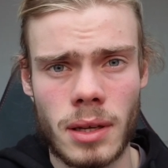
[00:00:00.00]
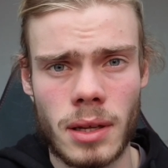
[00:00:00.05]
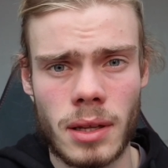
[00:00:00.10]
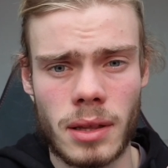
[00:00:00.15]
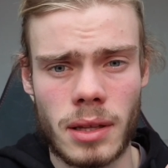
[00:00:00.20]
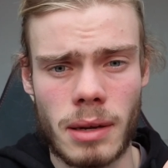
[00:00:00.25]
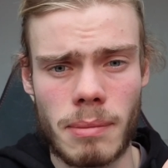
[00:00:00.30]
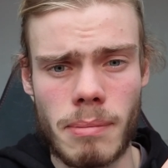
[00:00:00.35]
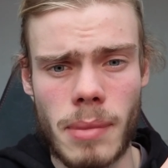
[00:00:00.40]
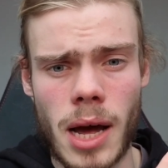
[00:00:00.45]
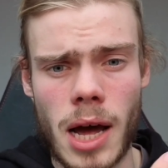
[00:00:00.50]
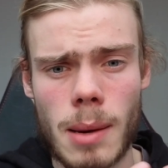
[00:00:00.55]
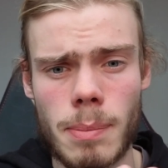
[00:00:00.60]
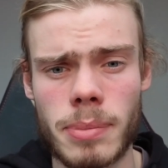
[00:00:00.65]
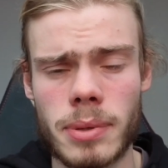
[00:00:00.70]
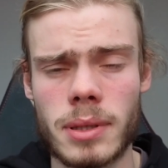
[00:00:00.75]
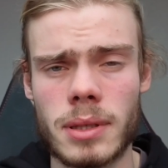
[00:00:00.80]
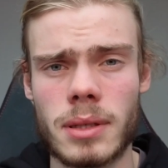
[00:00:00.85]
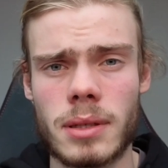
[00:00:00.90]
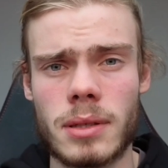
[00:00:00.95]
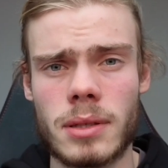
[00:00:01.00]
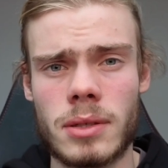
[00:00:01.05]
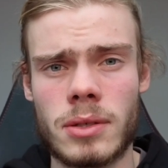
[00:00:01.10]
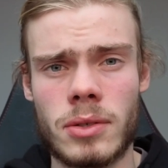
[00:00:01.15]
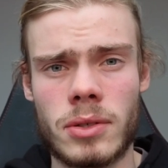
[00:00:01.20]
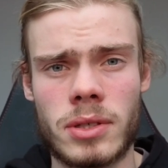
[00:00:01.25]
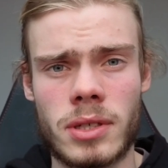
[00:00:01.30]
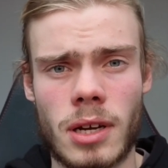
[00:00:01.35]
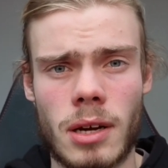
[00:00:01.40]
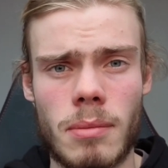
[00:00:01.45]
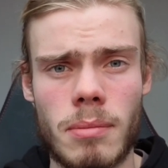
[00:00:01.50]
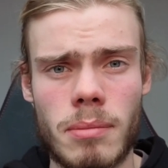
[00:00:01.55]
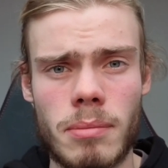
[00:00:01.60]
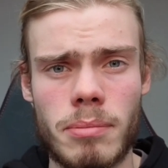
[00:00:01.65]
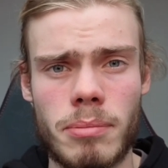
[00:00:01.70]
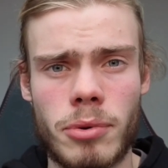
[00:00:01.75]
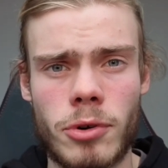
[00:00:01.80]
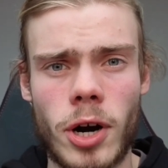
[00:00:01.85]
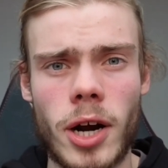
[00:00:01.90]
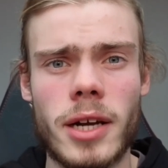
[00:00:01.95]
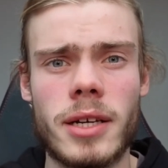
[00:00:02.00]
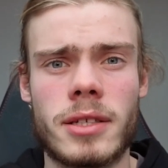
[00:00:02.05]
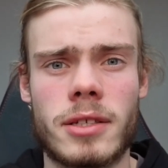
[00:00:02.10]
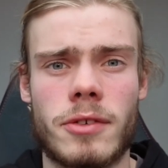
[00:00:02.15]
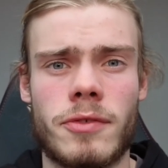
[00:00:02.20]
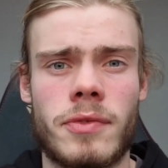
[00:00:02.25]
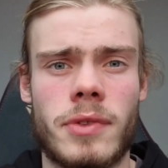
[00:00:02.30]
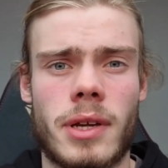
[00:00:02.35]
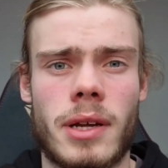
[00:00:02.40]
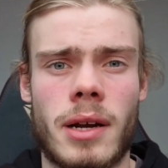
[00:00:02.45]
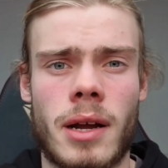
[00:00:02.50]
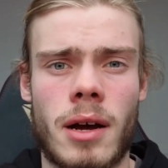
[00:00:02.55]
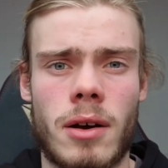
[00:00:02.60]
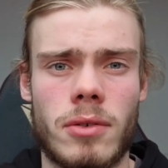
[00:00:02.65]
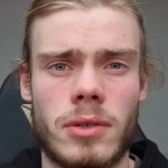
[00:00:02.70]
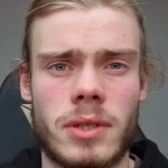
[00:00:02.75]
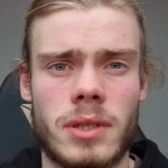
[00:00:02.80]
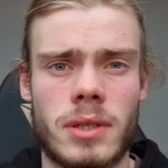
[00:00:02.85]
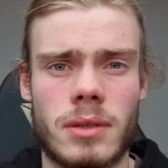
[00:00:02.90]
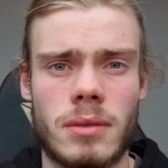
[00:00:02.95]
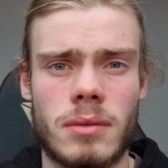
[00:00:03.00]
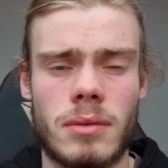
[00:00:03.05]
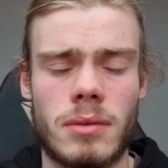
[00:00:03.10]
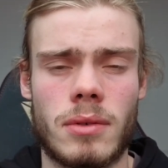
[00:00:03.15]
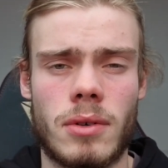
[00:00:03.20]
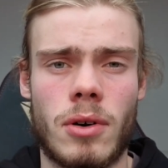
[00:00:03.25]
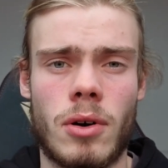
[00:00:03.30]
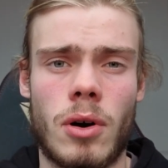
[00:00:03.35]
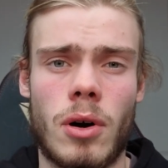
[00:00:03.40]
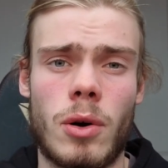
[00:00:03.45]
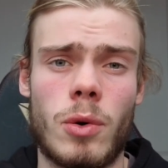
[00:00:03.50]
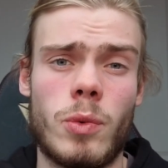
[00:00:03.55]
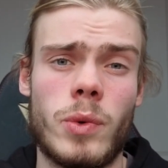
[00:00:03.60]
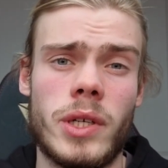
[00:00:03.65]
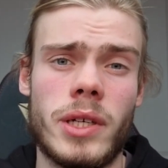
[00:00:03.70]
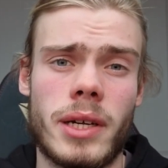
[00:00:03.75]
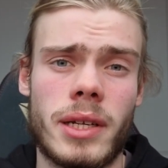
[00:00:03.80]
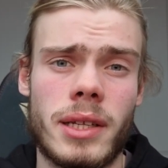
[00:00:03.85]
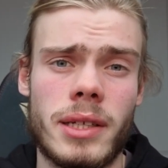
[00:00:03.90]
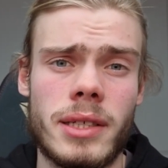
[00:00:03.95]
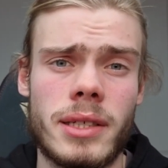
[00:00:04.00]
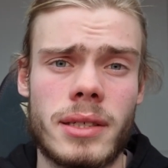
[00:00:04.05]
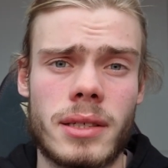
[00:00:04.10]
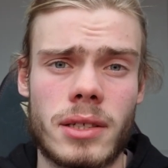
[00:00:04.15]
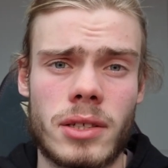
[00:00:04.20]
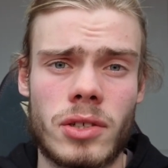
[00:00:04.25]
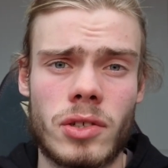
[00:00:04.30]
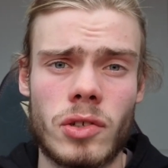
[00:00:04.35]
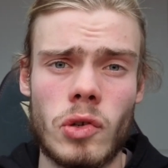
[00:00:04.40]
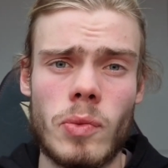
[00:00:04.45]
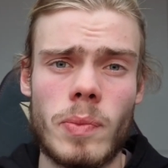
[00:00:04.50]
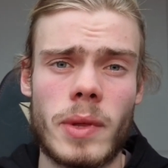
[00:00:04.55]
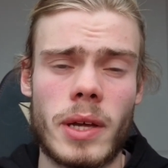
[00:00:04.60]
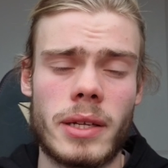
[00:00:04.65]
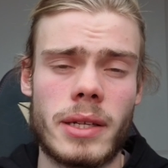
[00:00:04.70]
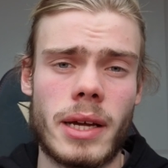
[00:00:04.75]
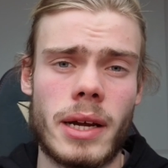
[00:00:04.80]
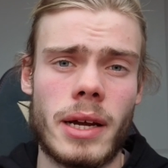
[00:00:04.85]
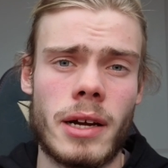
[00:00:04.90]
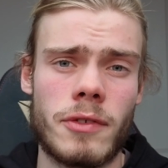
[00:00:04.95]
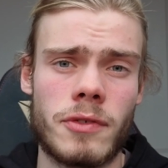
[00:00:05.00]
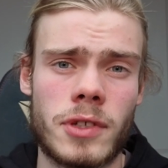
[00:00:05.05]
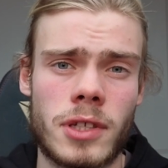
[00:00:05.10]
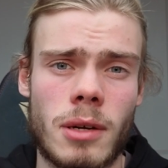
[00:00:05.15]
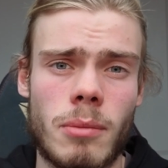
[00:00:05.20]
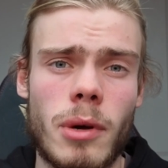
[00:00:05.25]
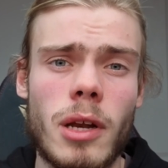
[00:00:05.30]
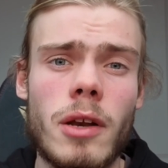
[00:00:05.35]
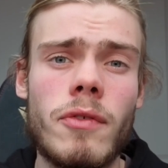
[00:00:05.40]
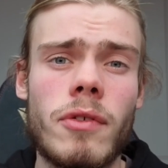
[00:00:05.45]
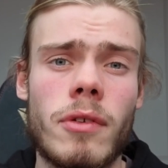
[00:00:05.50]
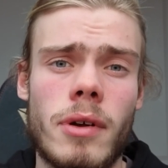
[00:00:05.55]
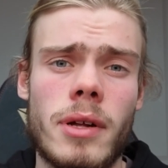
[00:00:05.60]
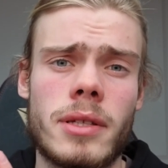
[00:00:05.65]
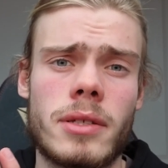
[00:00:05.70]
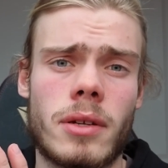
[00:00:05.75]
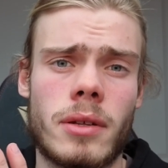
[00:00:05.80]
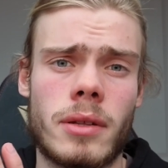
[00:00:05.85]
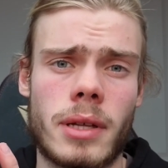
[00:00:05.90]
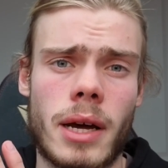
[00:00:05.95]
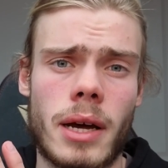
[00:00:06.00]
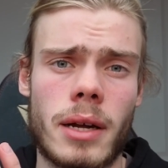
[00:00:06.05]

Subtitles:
that map to some price of that house, or we at least assume that they have some influence on that